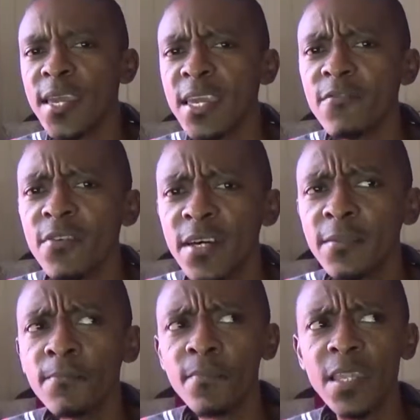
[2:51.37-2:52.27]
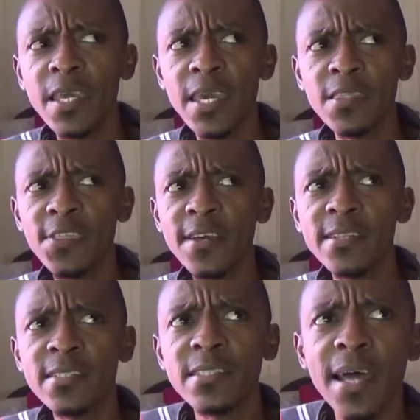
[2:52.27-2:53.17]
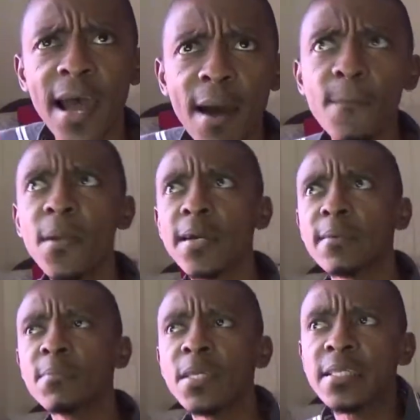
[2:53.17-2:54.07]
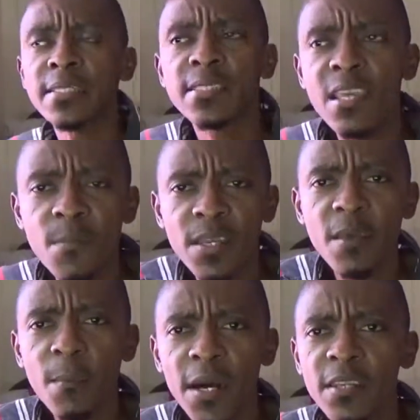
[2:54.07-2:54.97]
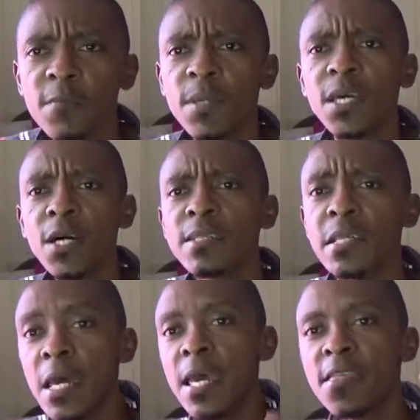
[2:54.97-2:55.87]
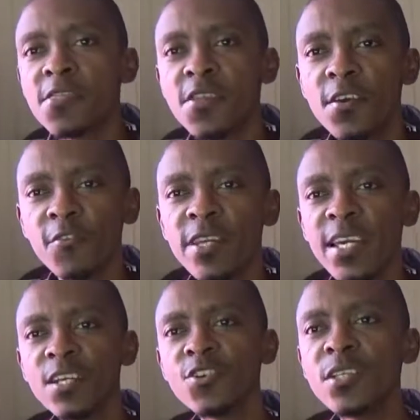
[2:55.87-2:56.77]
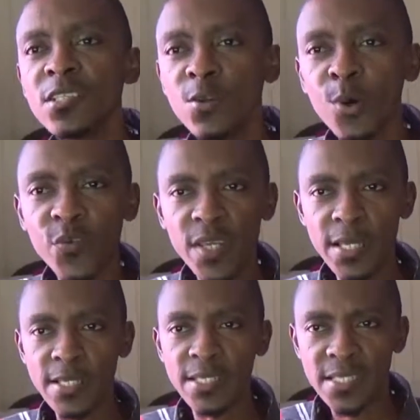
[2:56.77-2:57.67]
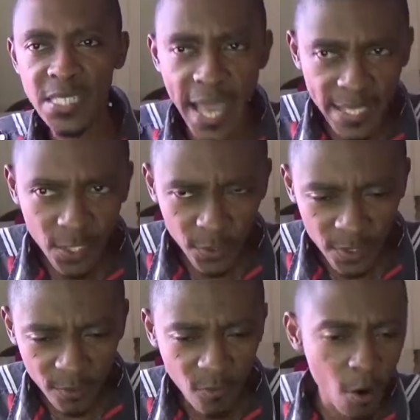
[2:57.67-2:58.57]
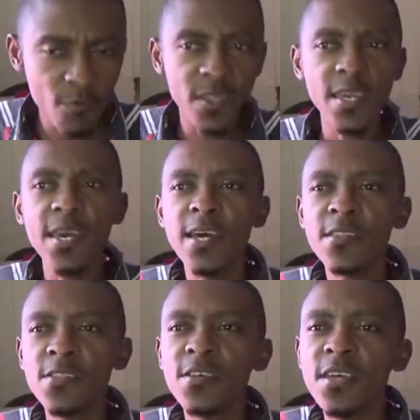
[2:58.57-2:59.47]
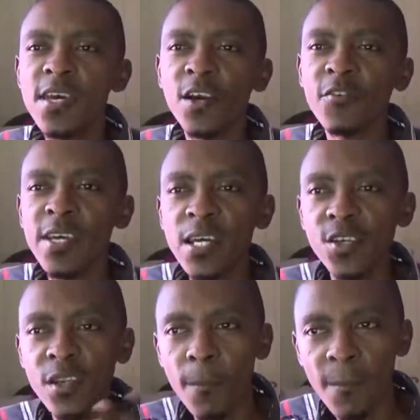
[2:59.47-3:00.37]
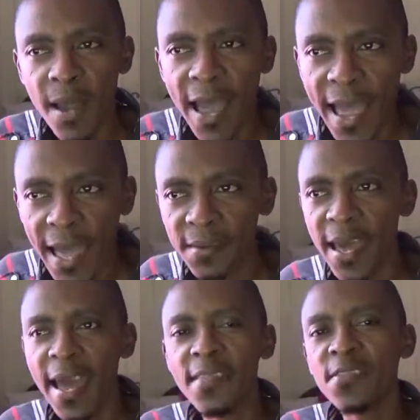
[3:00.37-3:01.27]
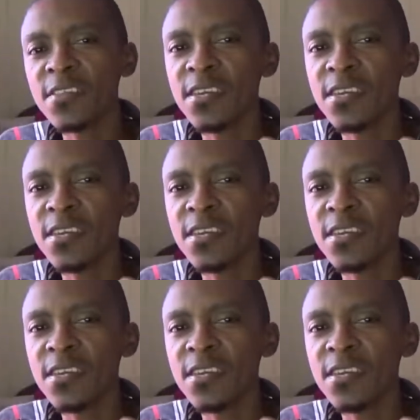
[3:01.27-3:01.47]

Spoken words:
even in things that might be seemingly minor, because the creation story is centered around the creation of man and